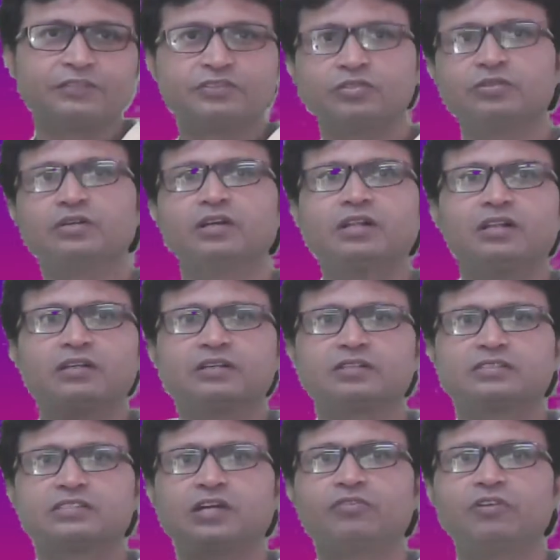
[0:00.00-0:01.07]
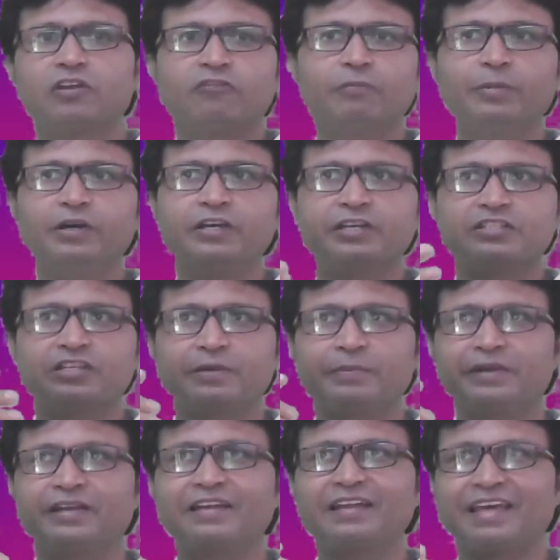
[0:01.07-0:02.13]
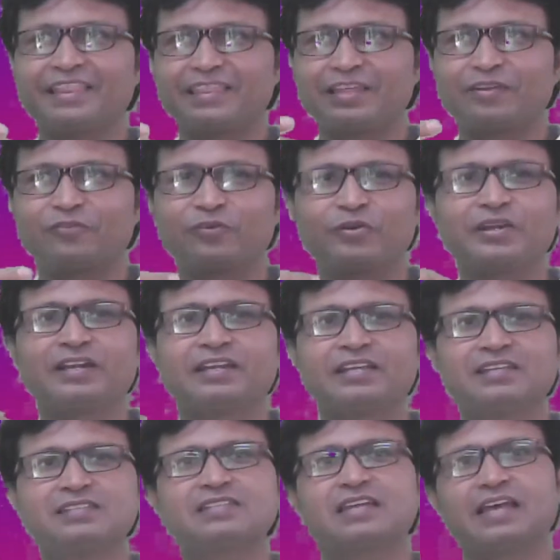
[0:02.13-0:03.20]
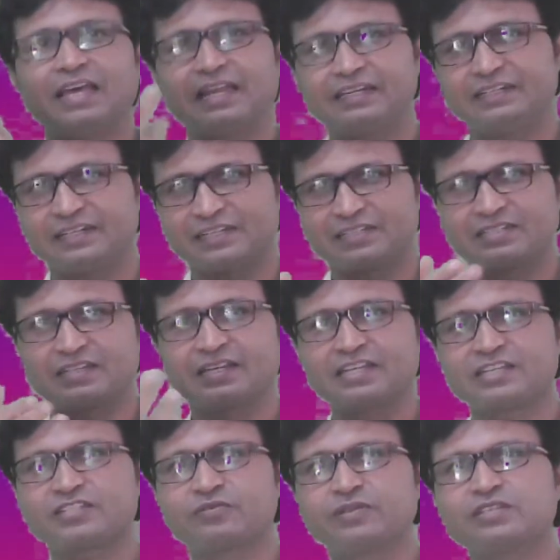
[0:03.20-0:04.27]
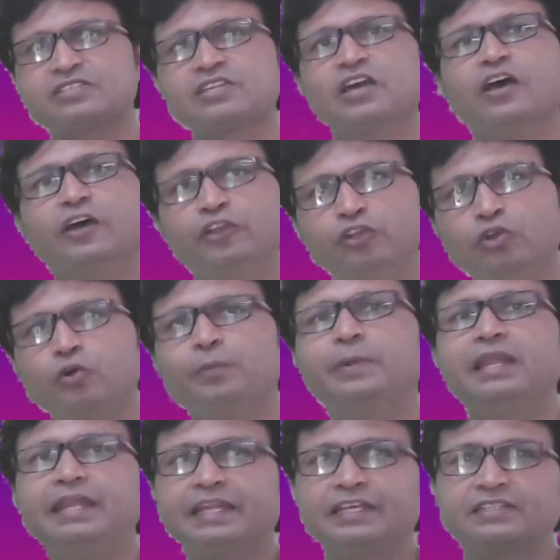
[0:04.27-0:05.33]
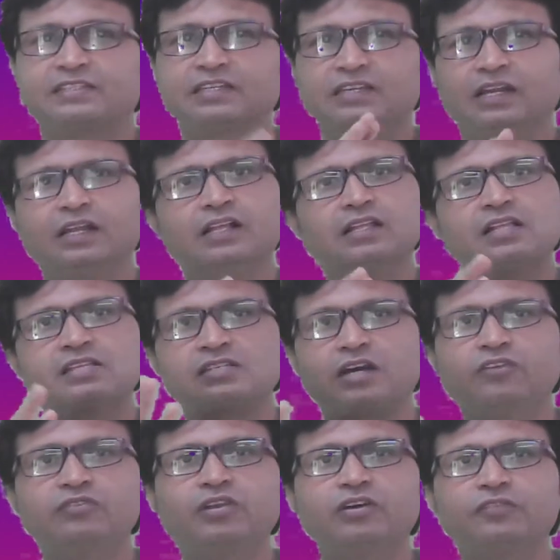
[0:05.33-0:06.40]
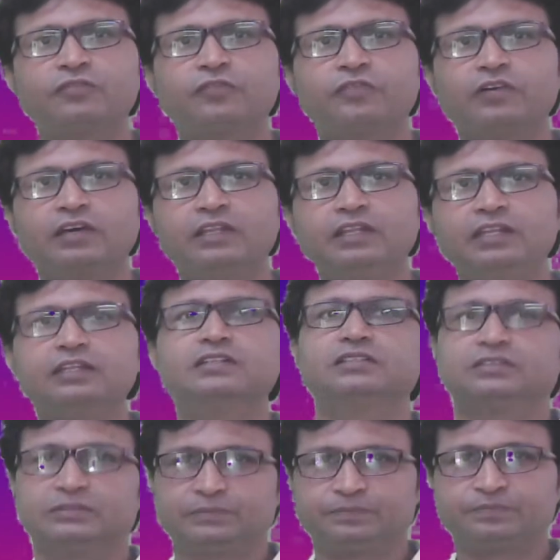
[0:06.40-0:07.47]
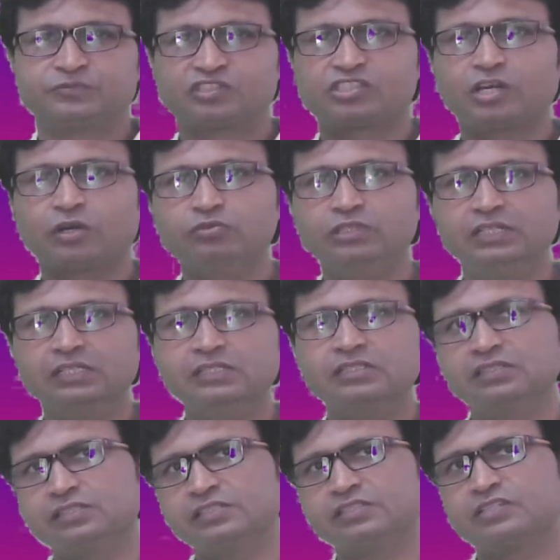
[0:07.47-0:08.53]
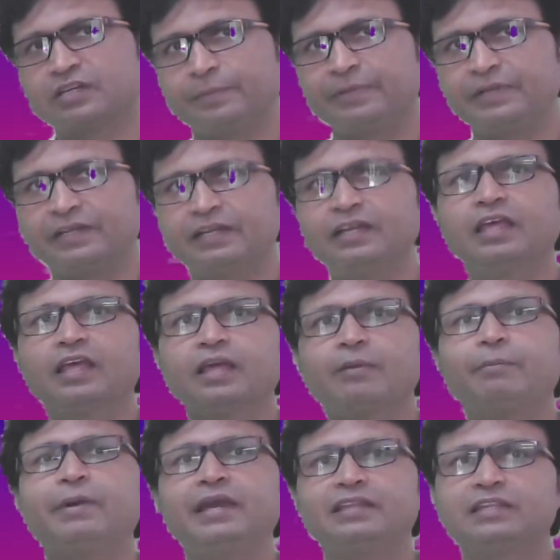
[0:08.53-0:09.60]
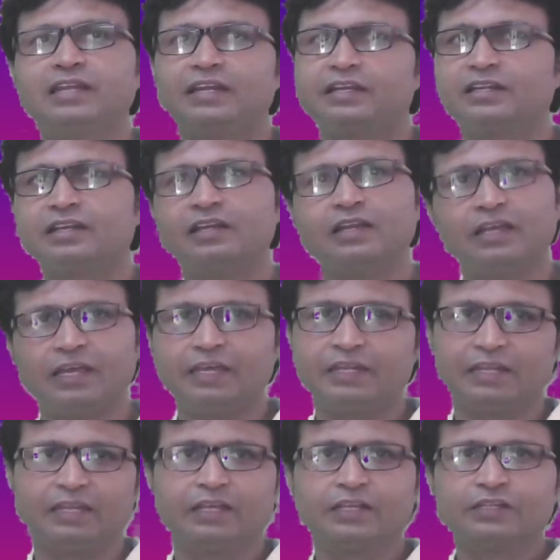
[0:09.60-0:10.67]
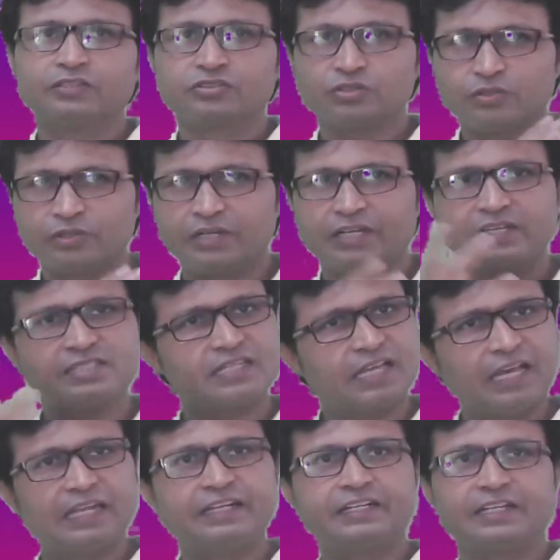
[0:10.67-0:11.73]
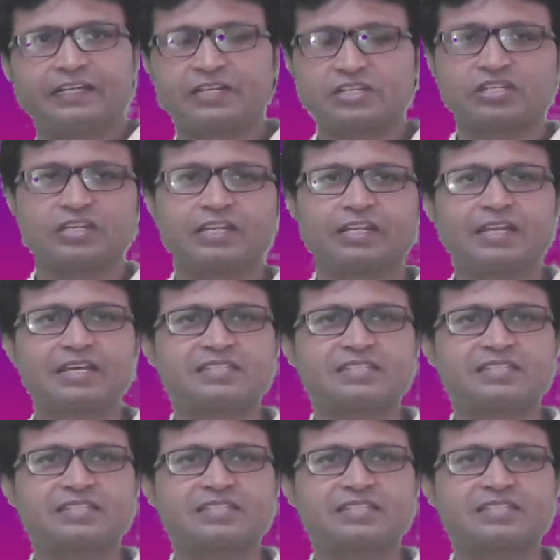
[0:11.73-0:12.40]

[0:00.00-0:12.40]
So sound of b is repeated, and therefore it is alliteration. Next one is noble nature. Sound of n, sound n is repeated by the letter n. So it is alliteration.